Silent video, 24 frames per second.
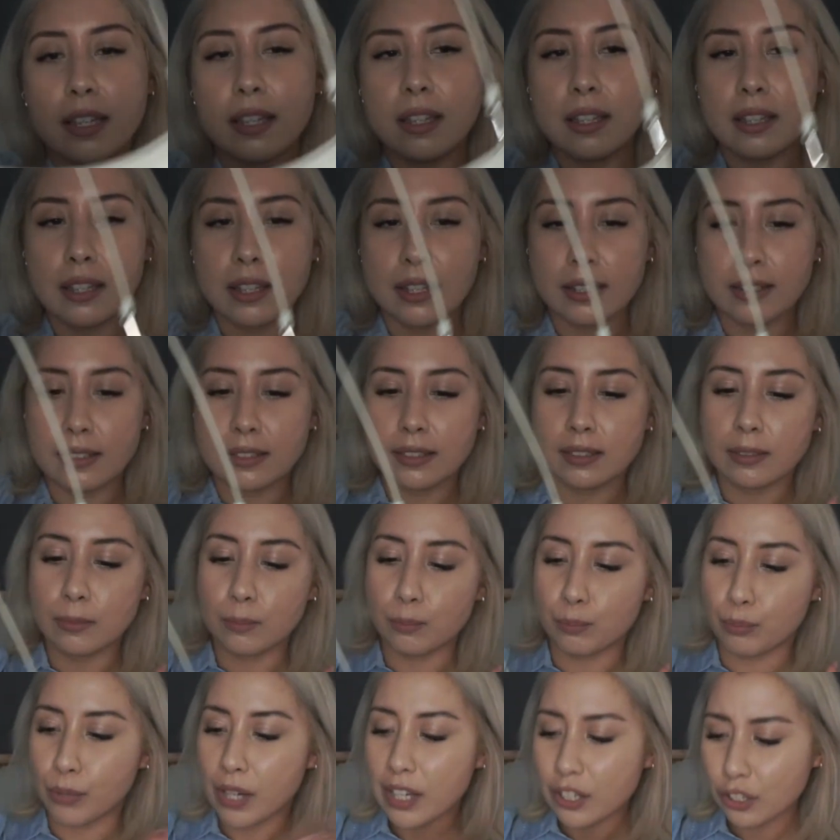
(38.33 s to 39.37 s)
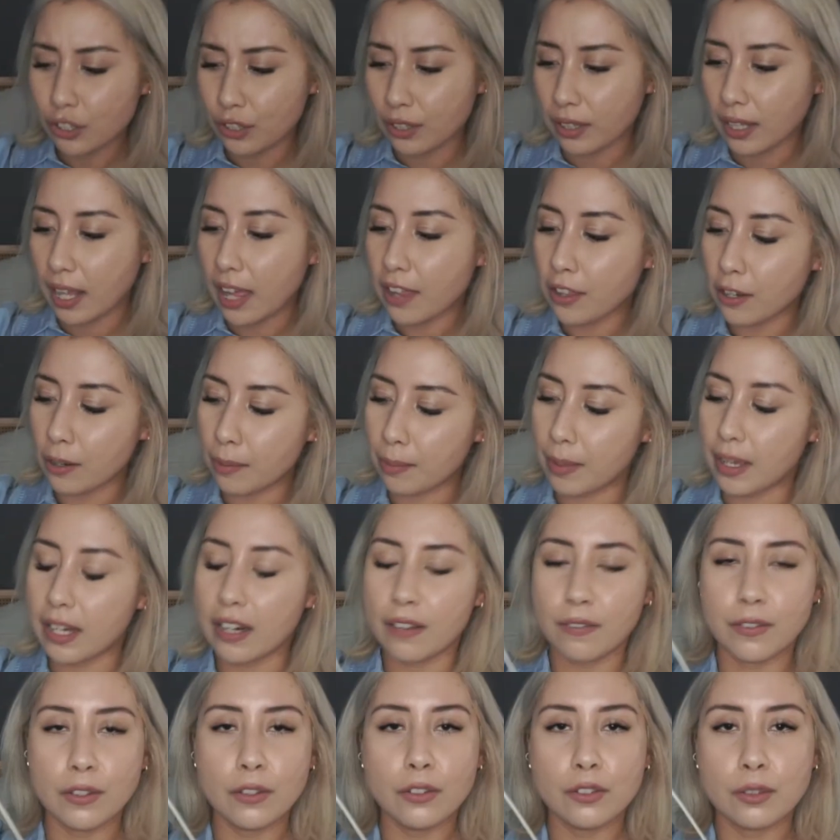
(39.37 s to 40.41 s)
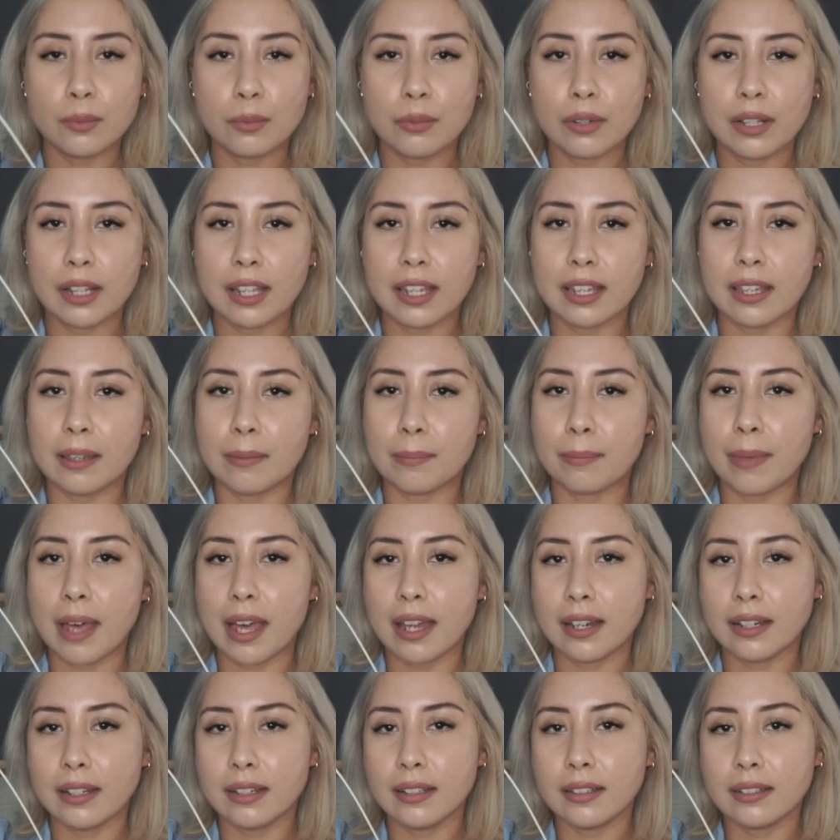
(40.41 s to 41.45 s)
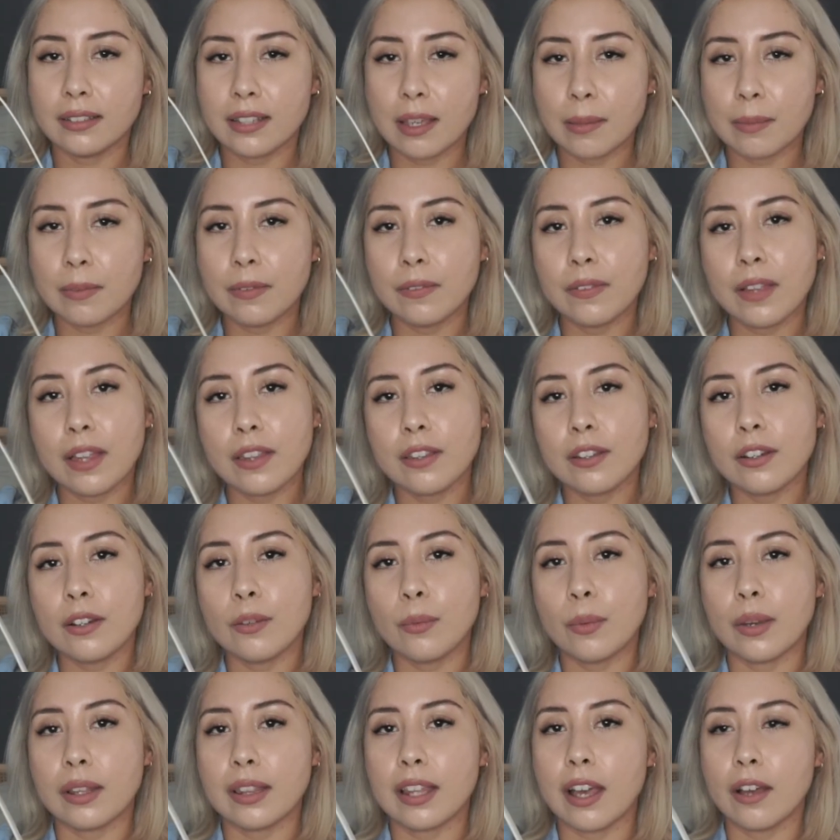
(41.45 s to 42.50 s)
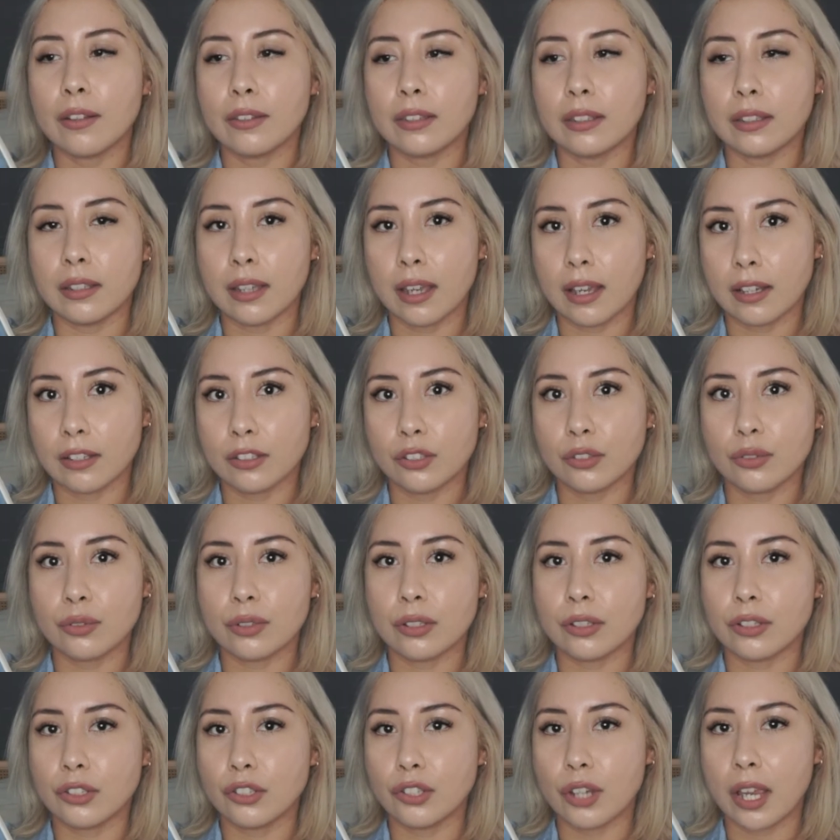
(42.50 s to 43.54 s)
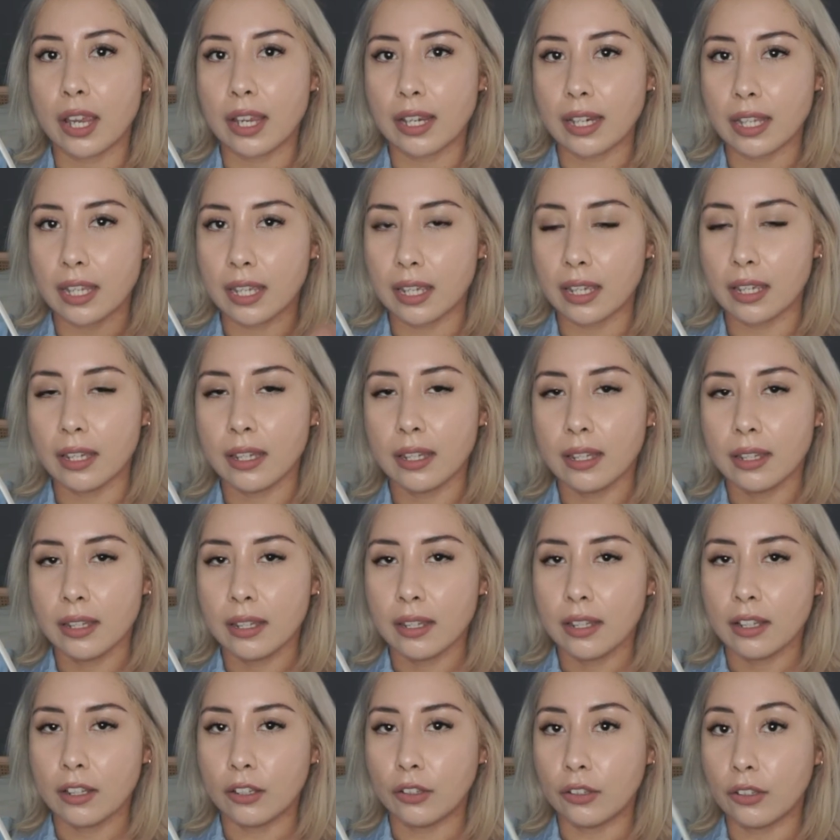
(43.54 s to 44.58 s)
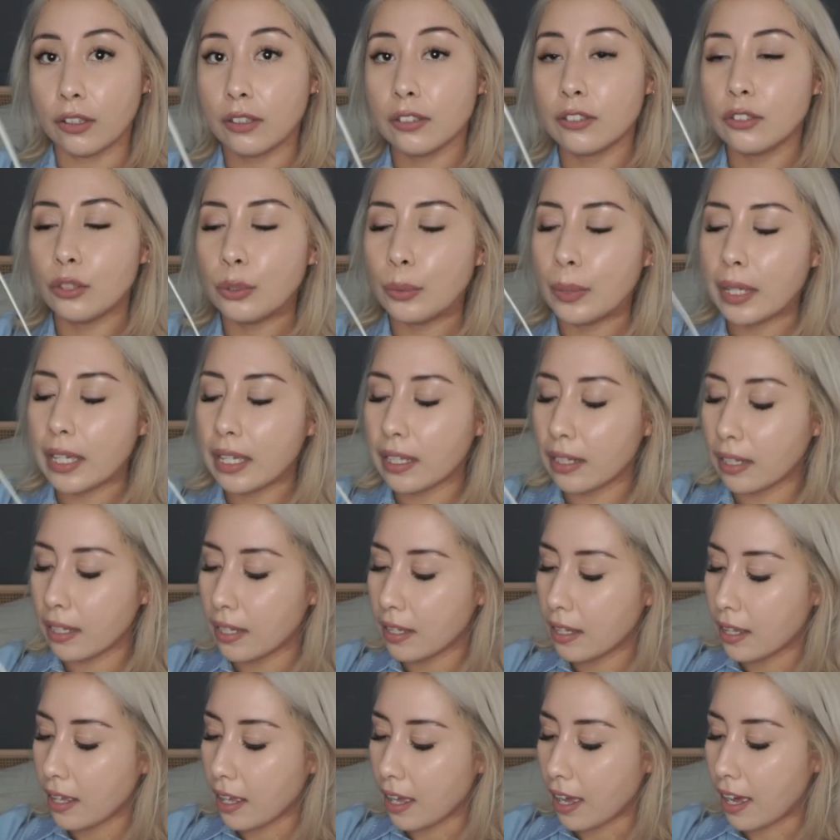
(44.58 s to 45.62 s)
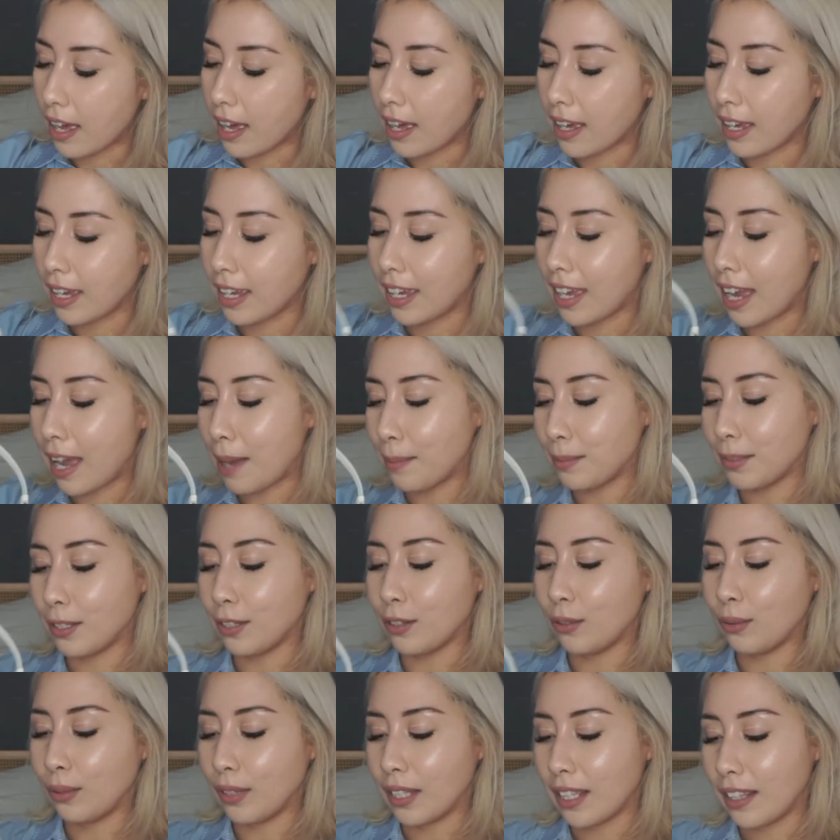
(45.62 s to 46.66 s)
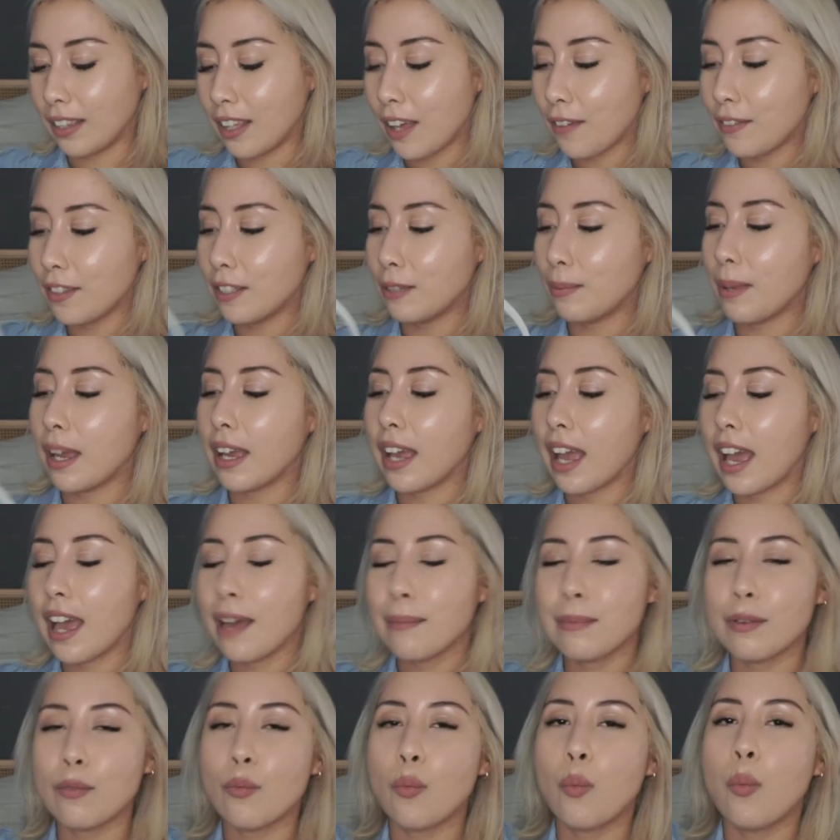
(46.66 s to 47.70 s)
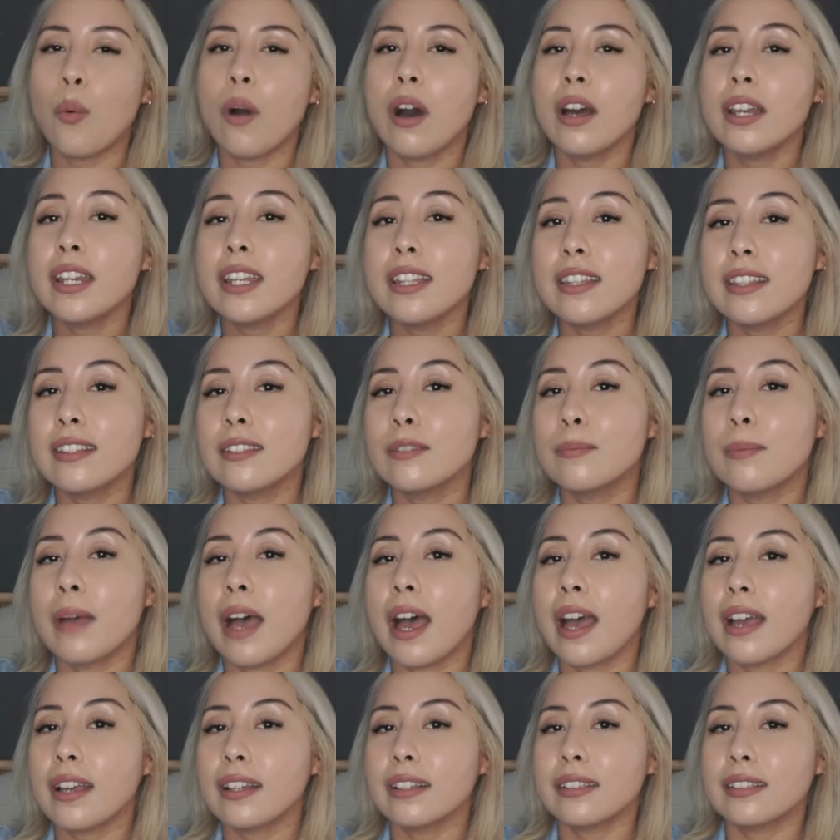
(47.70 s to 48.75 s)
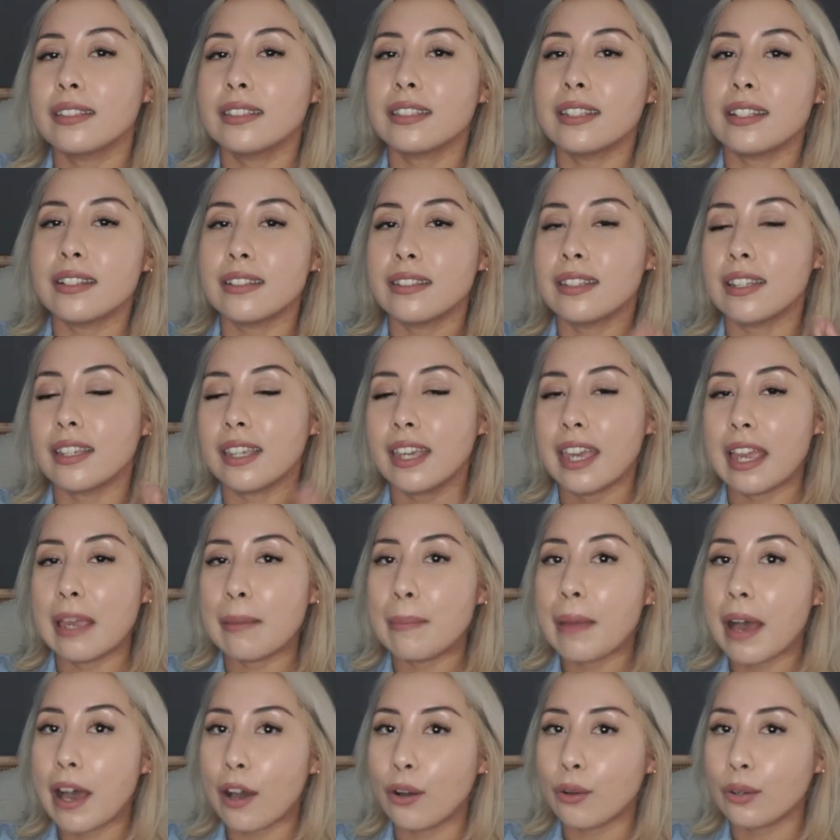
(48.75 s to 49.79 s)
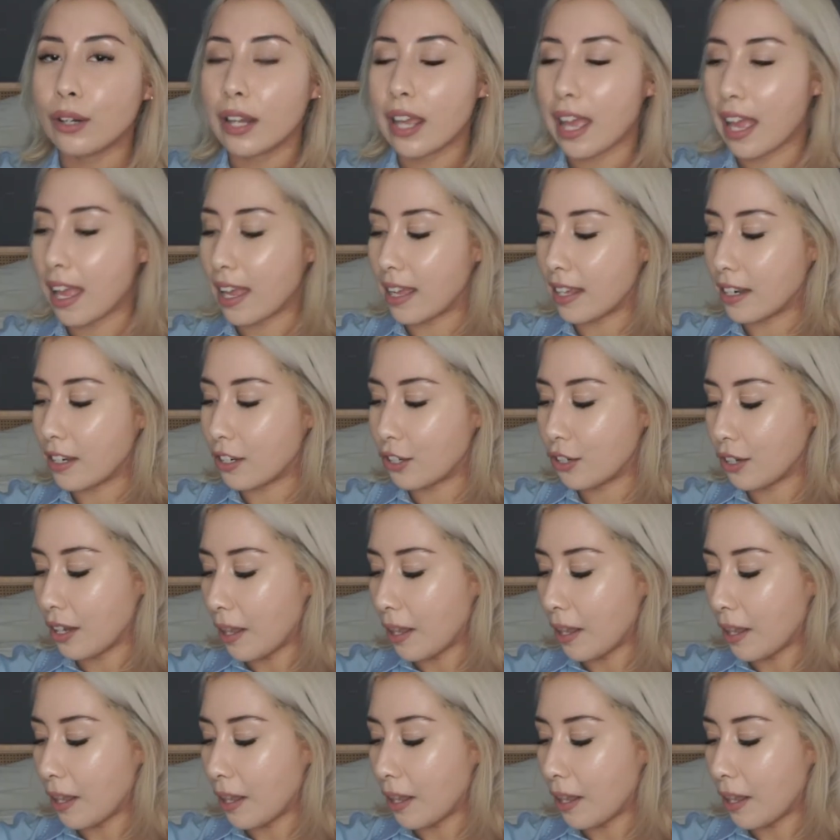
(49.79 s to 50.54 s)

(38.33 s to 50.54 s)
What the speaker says: It's brushed leather, but it feels more like a patent type of leather without the extra shiny look to it. I absolutely love this bag. I have been wanting this bag since it came out, and